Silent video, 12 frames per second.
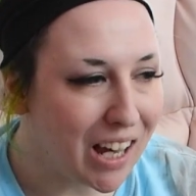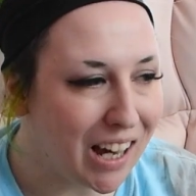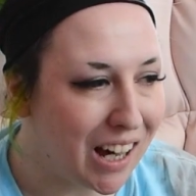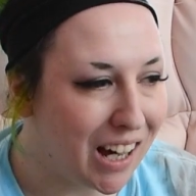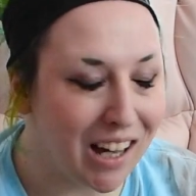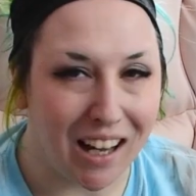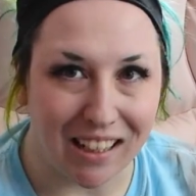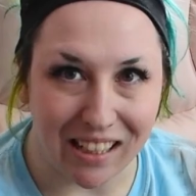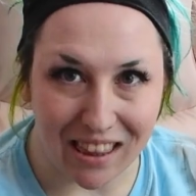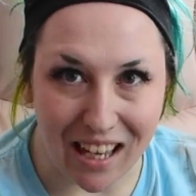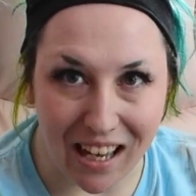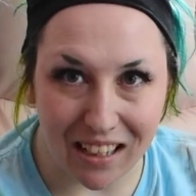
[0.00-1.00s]
I
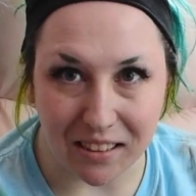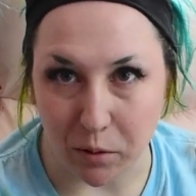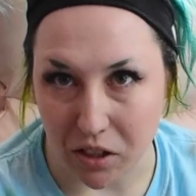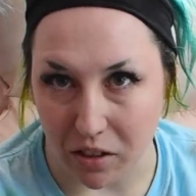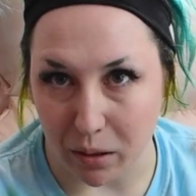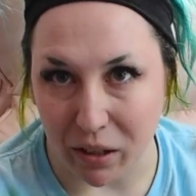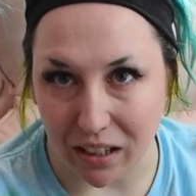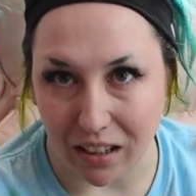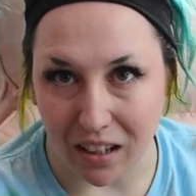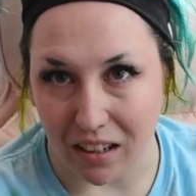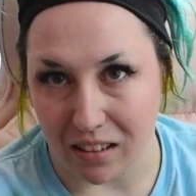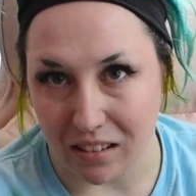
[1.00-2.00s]
did that because I was already planning
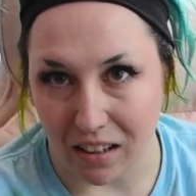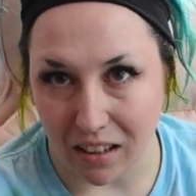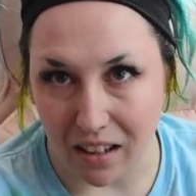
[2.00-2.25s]
on